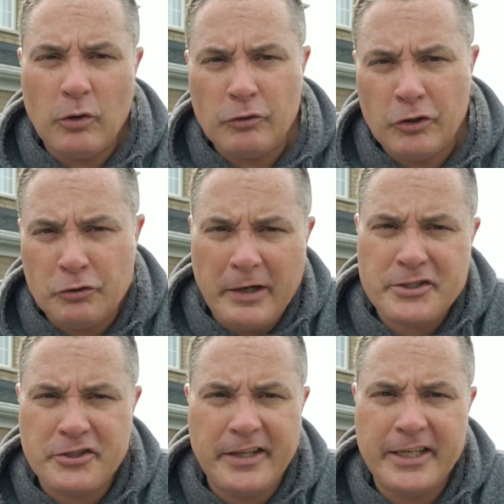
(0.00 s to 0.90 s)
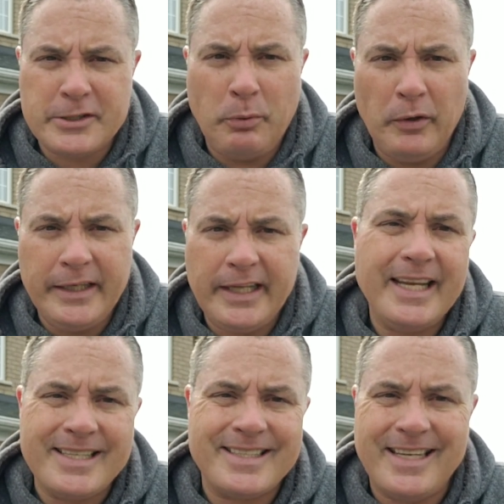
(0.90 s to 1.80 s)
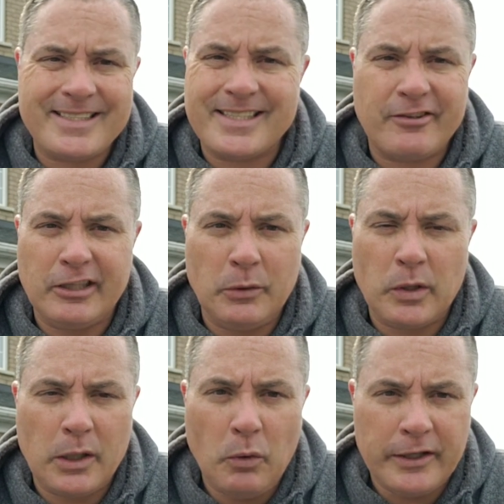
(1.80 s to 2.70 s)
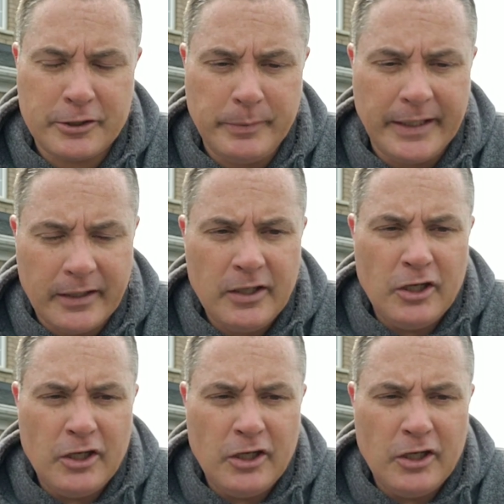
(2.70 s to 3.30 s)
the direction that it's pointing isn't necessarily where I want it to be.